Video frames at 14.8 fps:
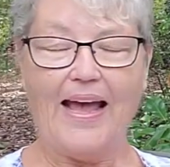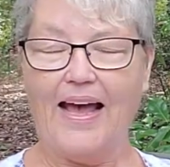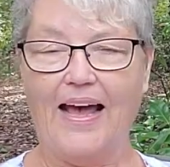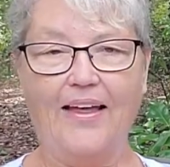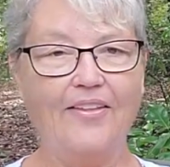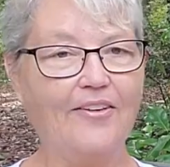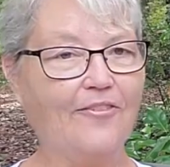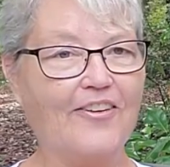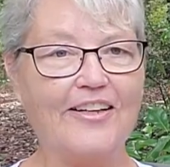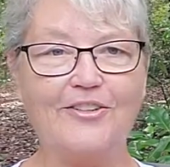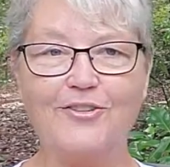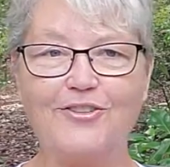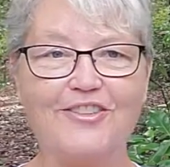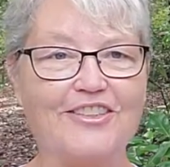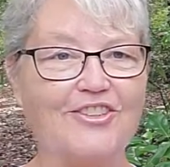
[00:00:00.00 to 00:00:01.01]
Other
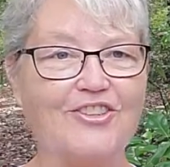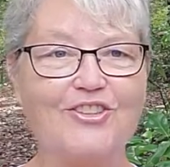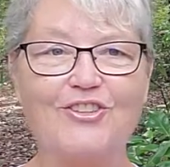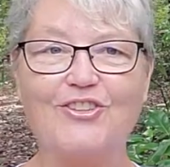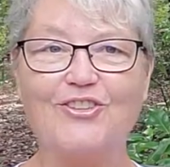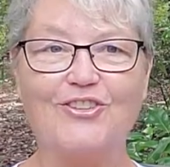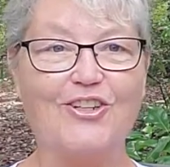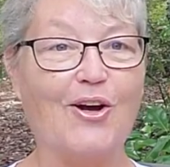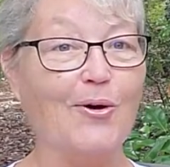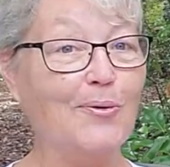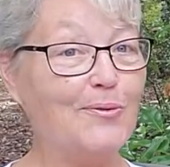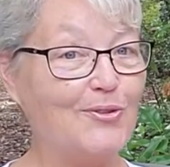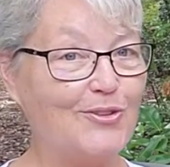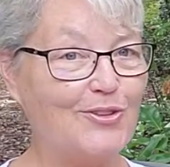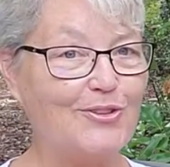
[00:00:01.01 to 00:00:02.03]
faith traditions
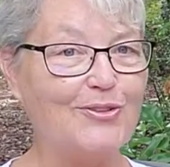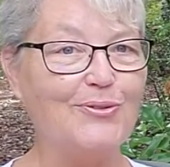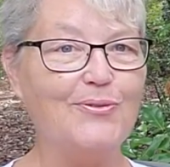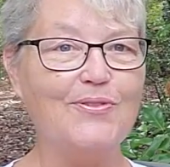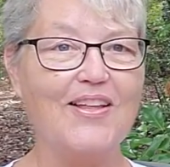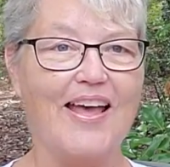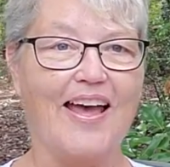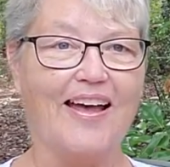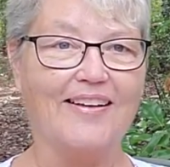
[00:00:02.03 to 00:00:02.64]
don't do that.